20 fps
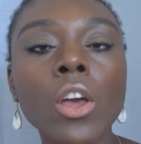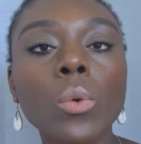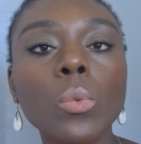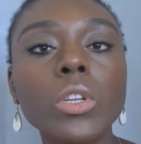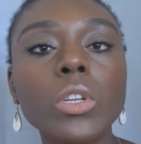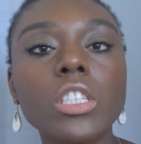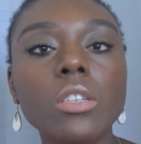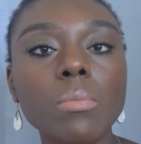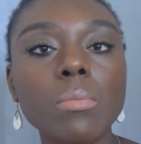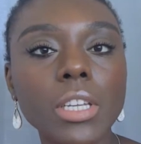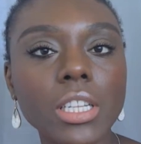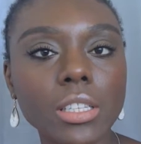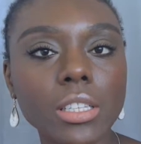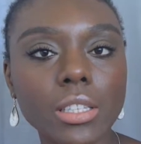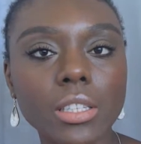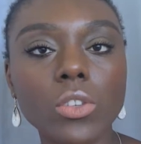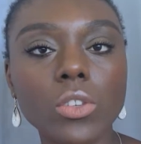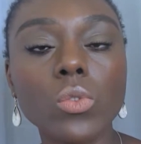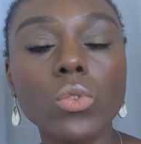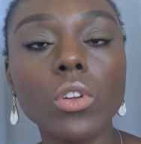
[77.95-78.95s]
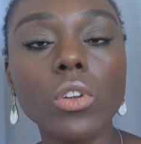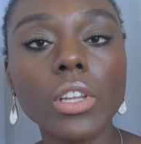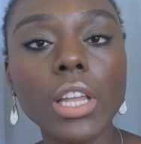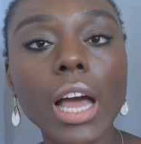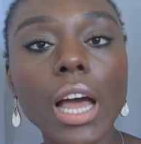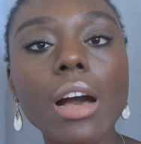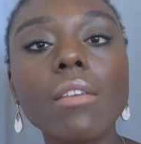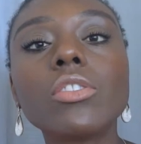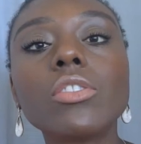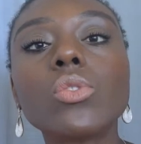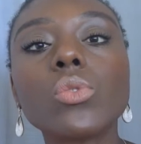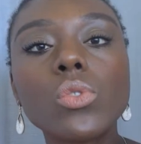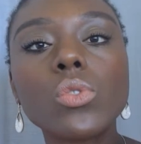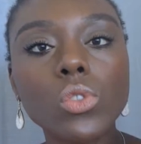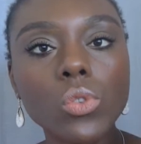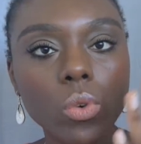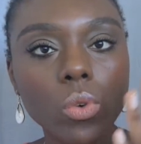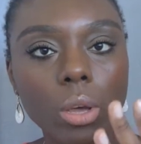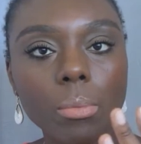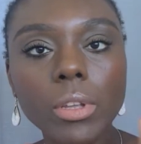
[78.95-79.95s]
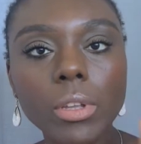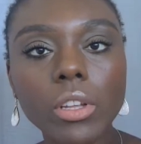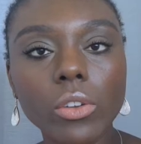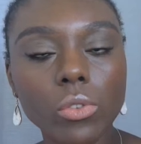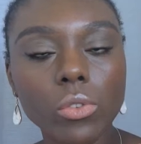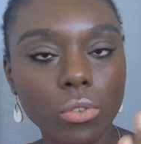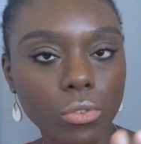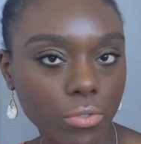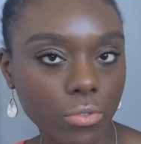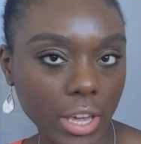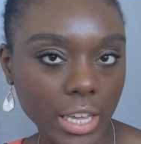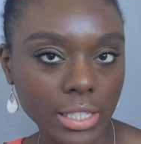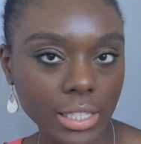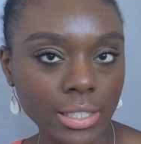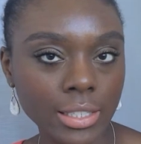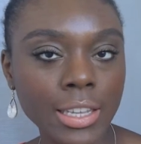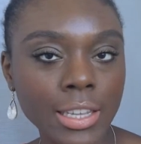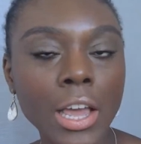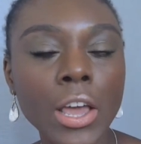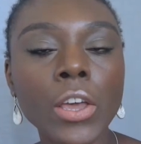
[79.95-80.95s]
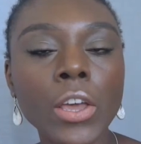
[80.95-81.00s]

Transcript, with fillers: which means you don't have to scrub it on your face.